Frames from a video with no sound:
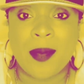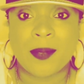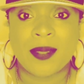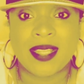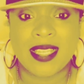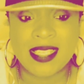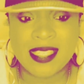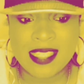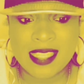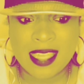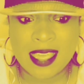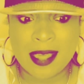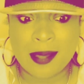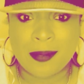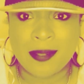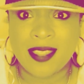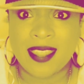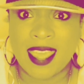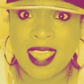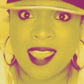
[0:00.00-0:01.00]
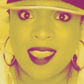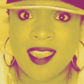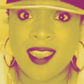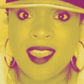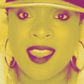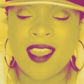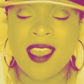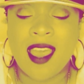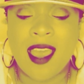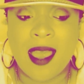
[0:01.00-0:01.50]
list them
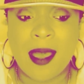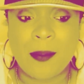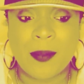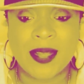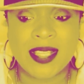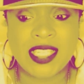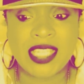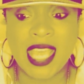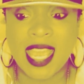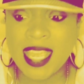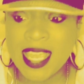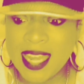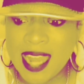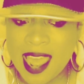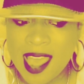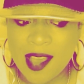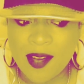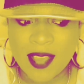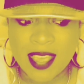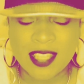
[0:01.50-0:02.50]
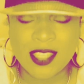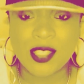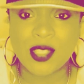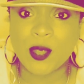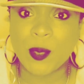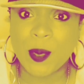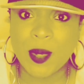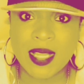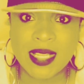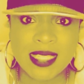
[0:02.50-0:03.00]
there, but check it out. It's
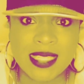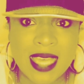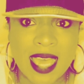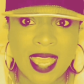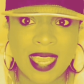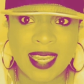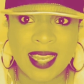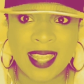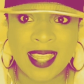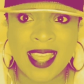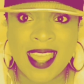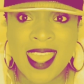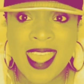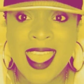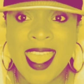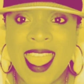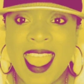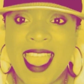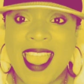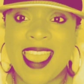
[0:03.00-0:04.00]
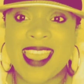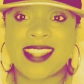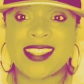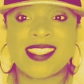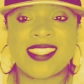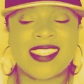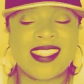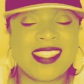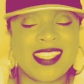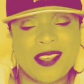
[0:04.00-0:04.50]
super exciting,
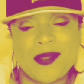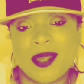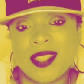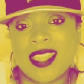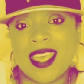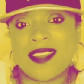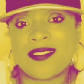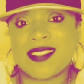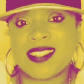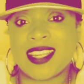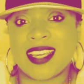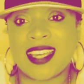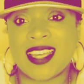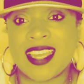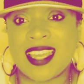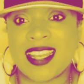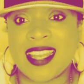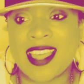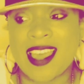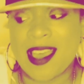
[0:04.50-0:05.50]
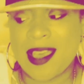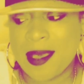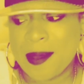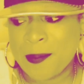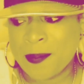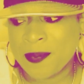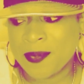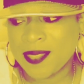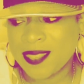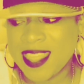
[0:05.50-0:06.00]
and to see what they've
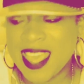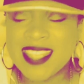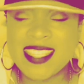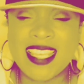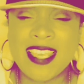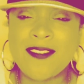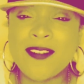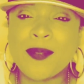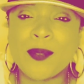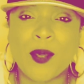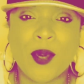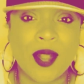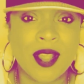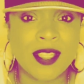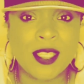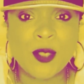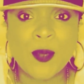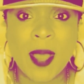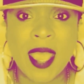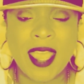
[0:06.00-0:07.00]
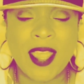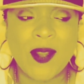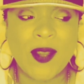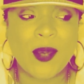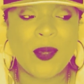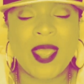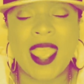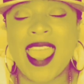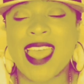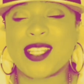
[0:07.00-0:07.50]
done, that's even more
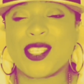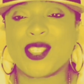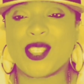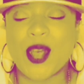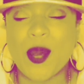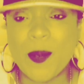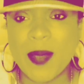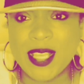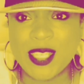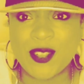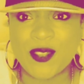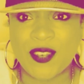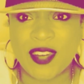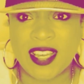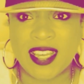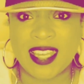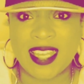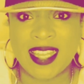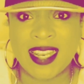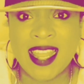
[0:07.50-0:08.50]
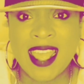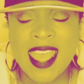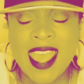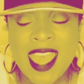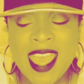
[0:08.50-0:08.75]
inspiring. We had so much fun.